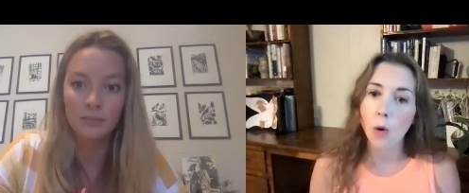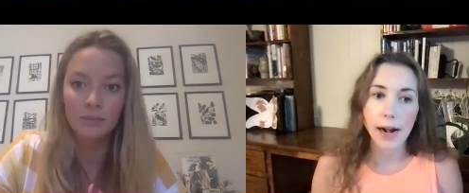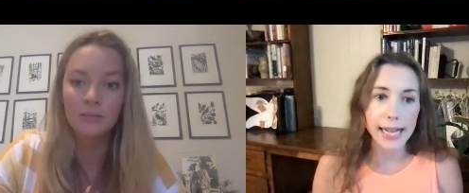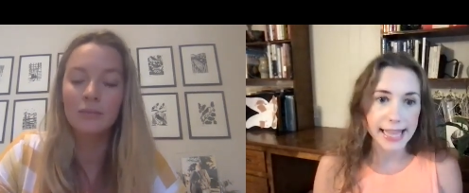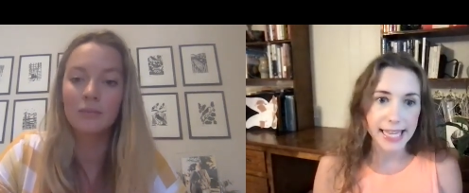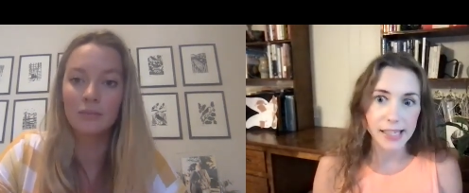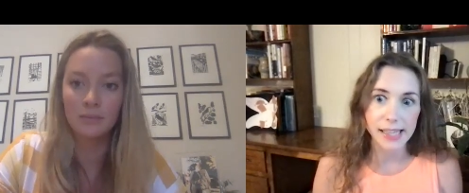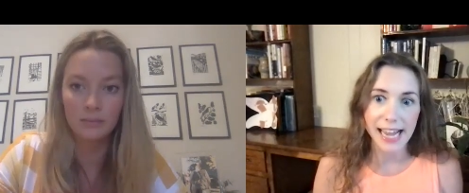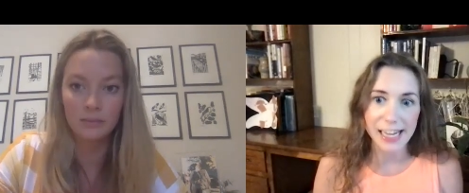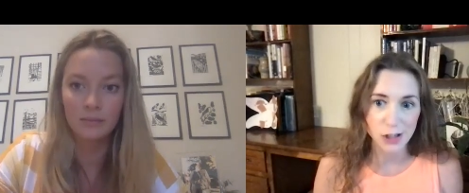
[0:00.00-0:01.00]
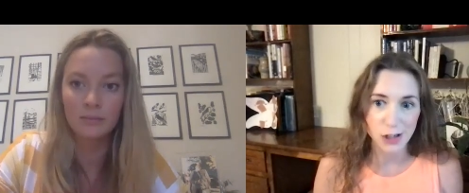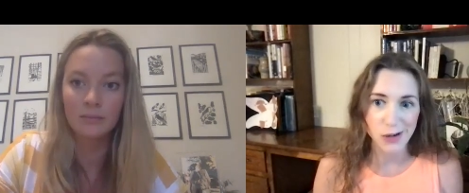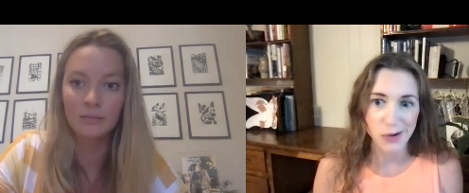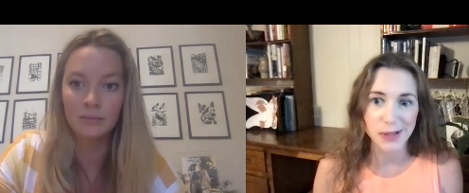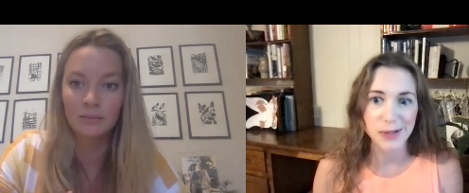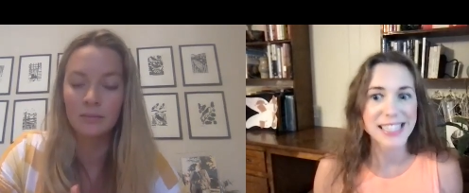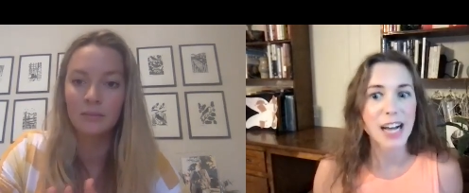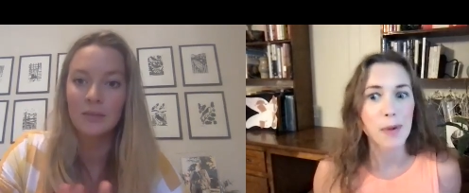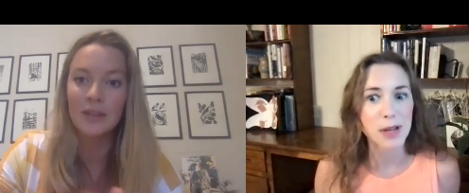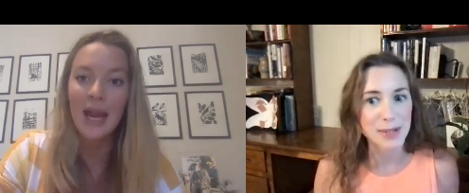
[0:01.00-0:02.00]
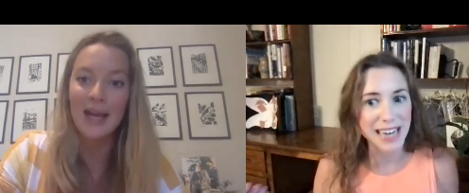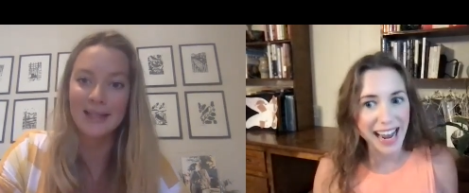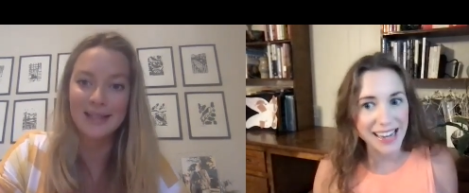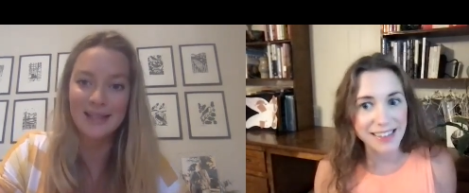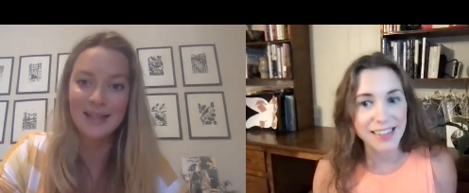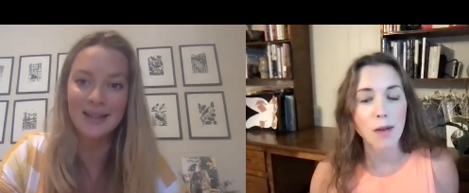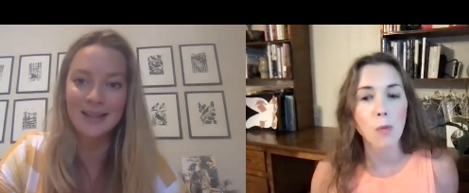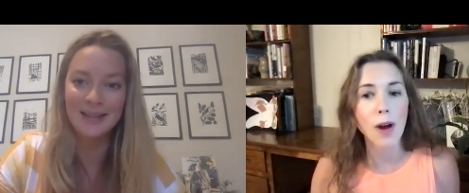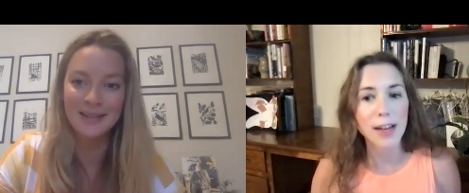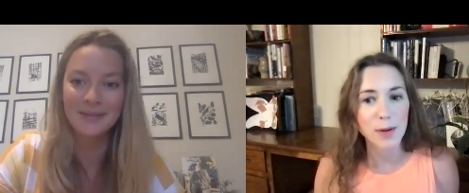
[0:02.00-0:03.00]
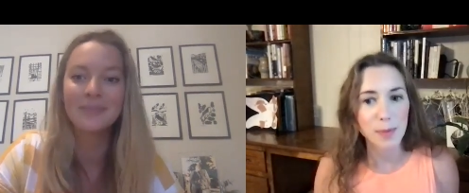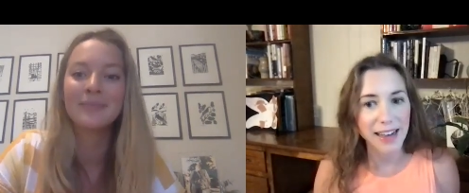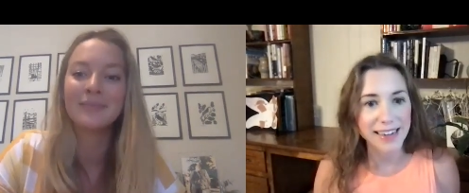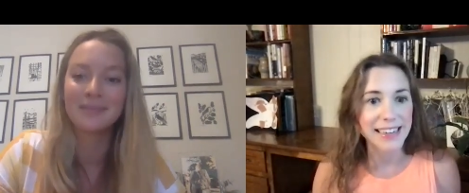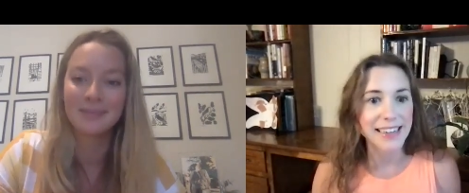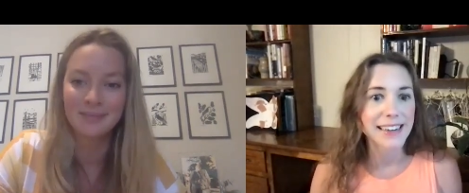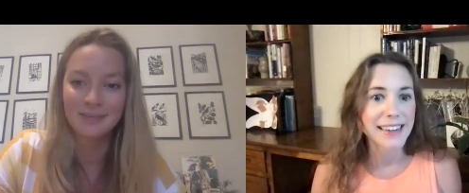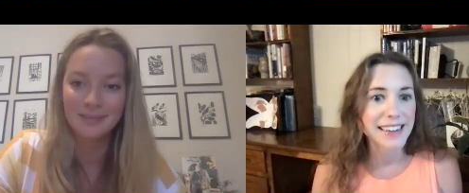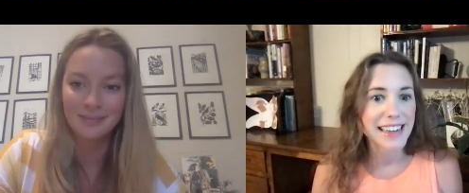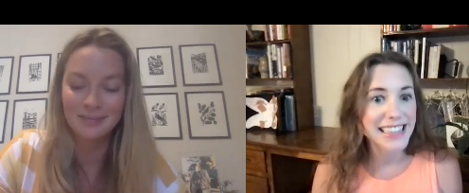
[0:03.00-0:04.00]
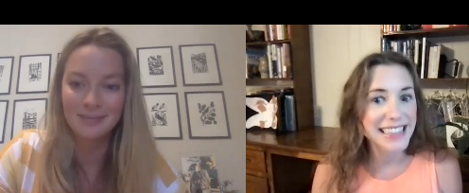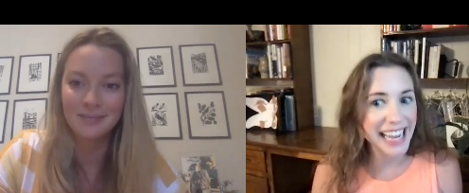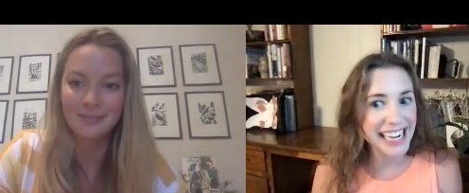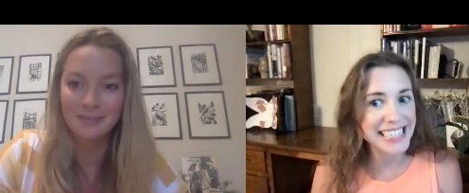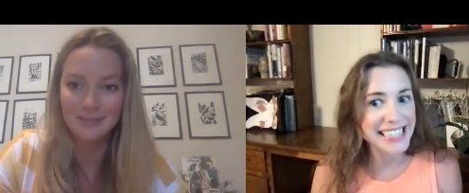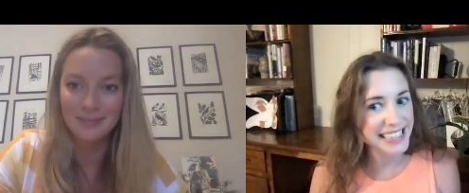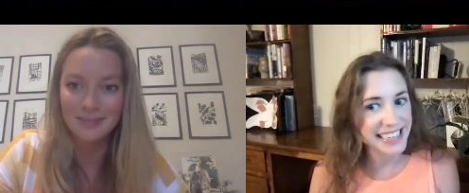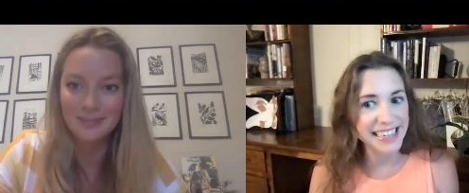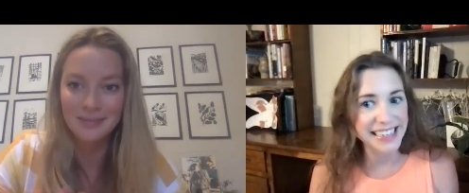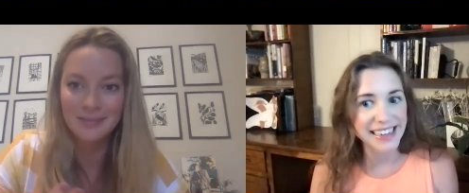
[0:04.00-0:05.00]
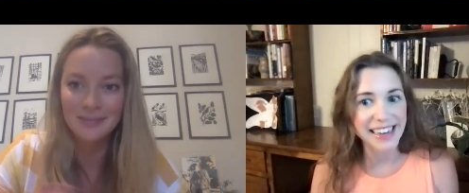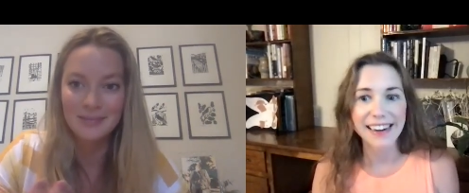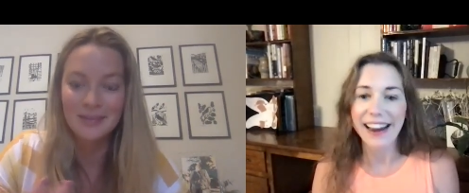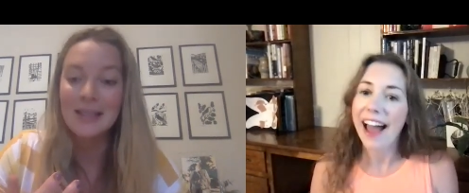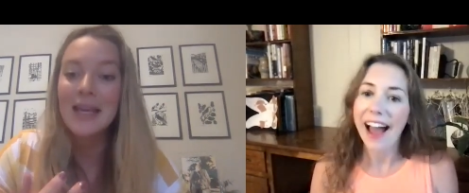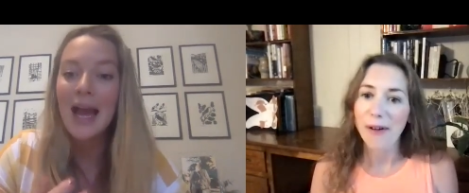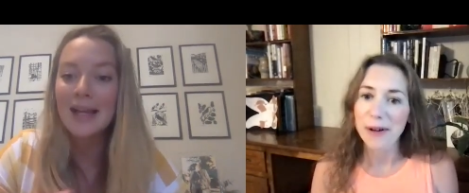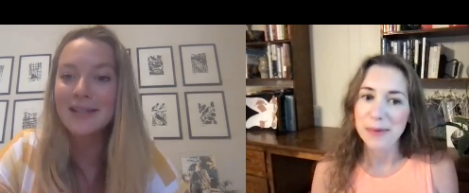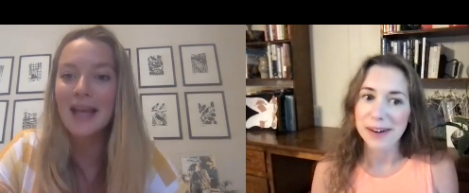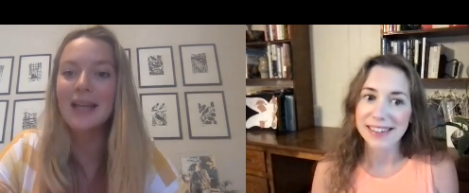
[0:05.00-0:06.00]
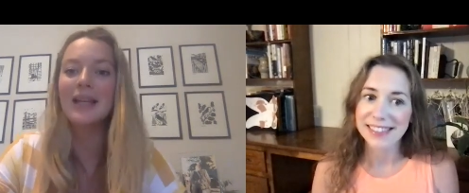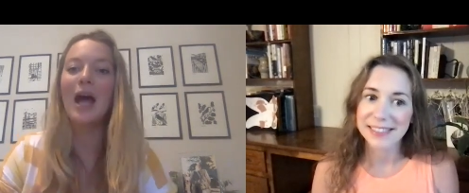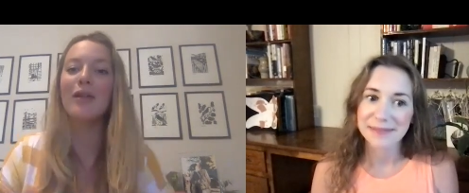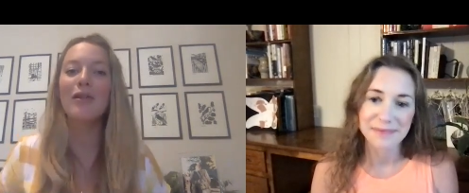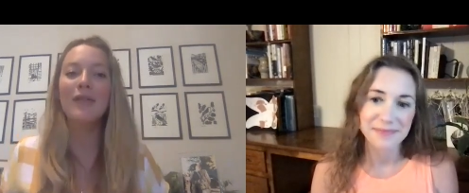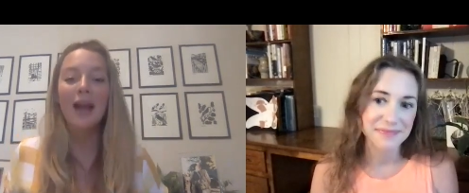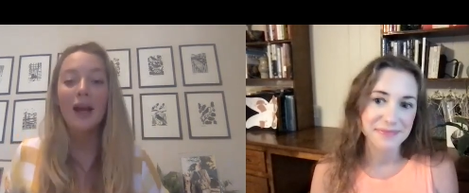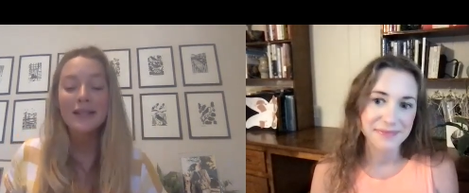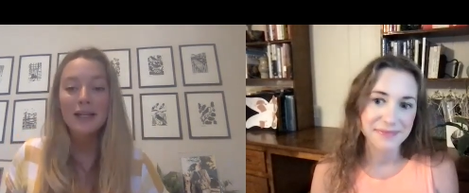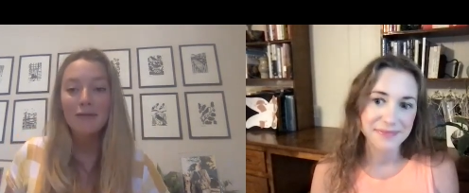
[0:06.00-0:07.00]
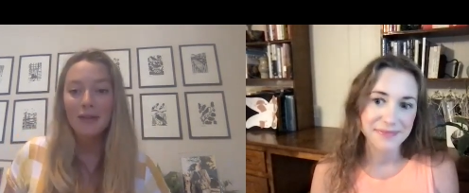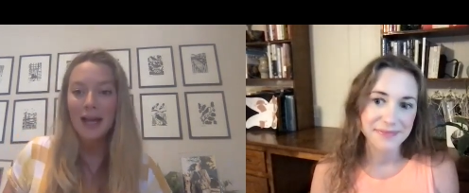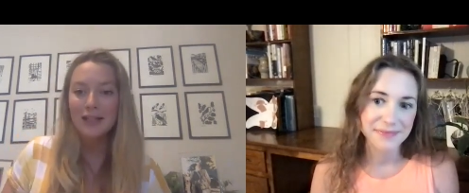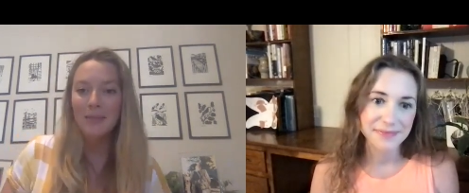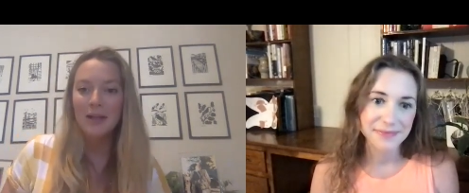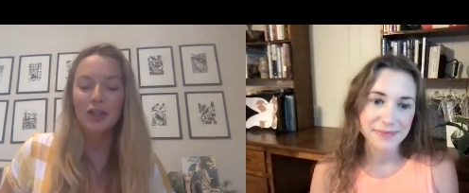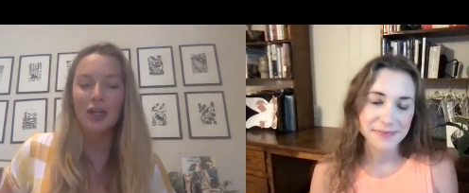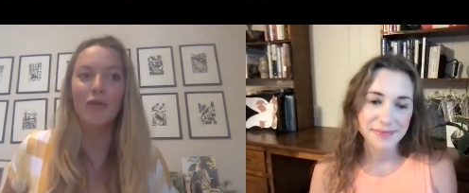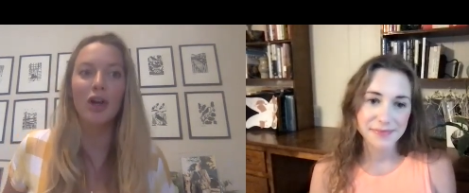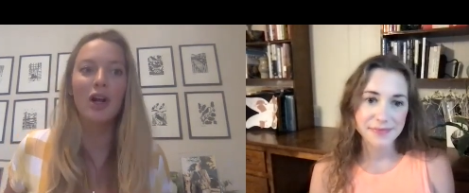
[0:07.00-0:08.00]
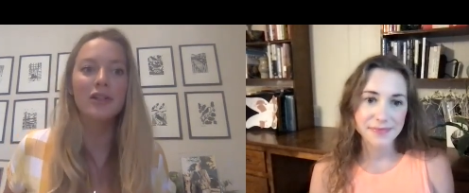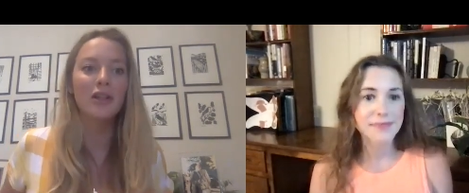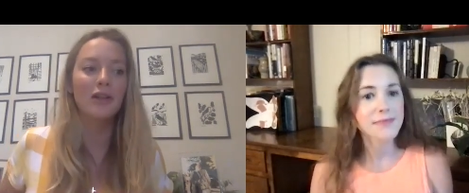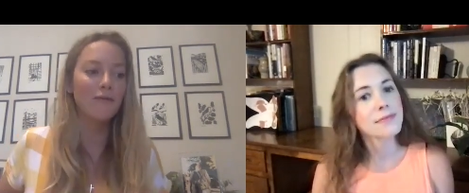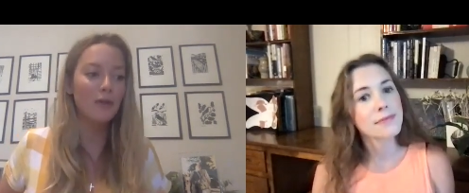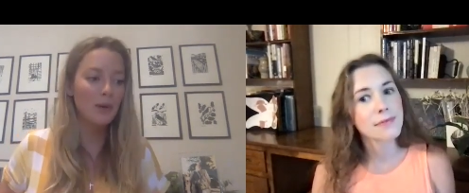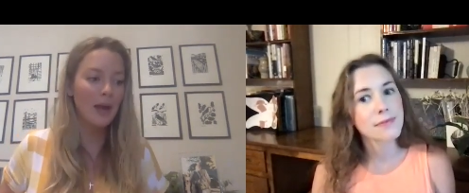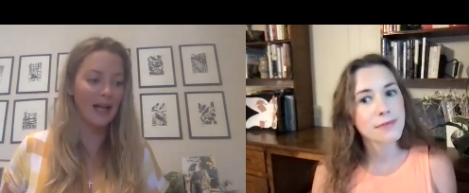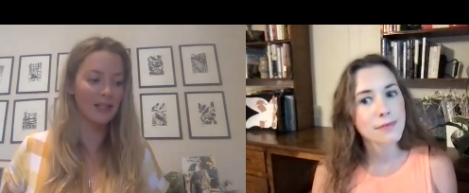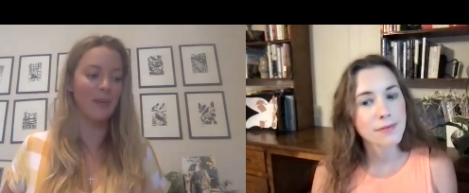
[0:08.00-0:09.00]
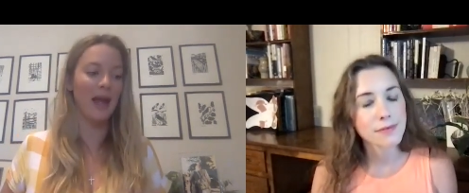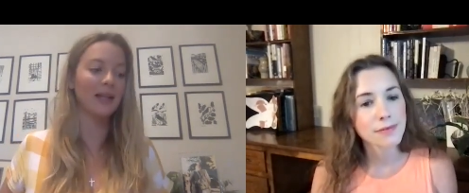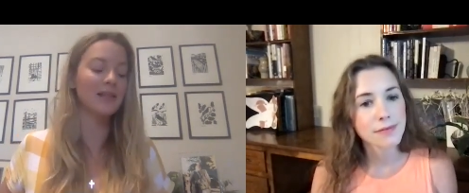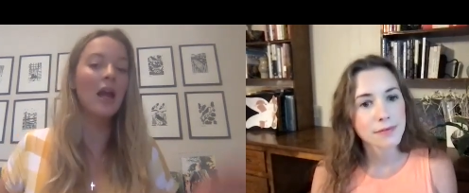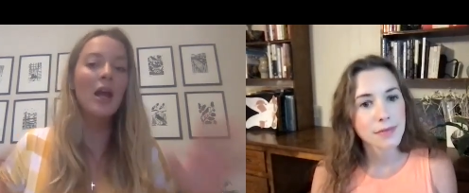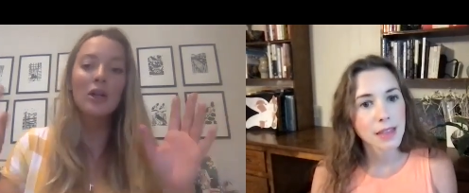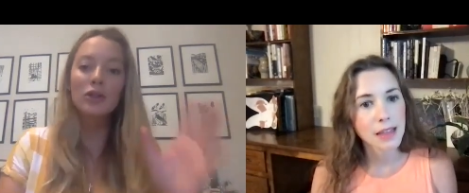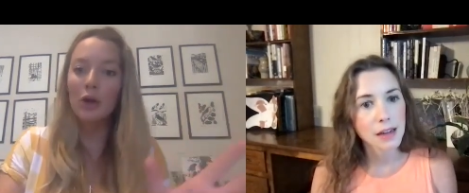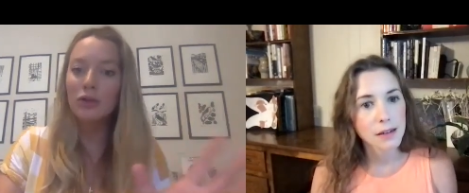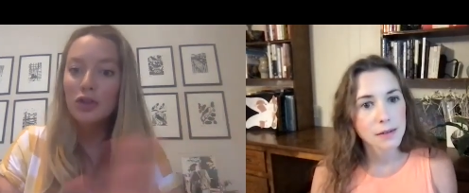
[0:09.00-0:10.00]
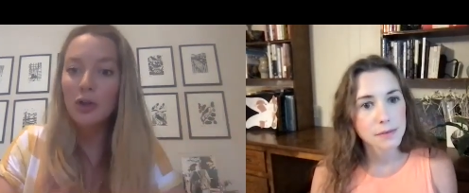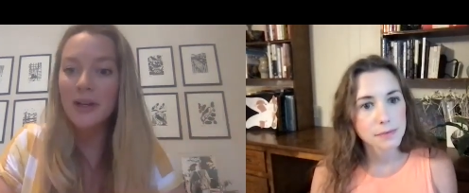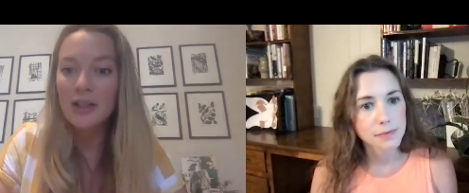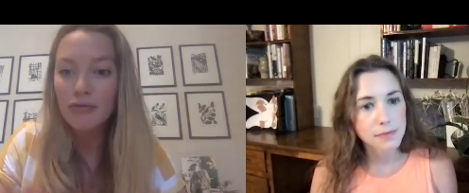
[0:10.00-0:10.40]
Speaker 1: or anything like that too. So just helping you dial in on what your body likes to eat and yes and
Speaker 2: another thing i did forget to mention in regards to the food aspects dr jonny has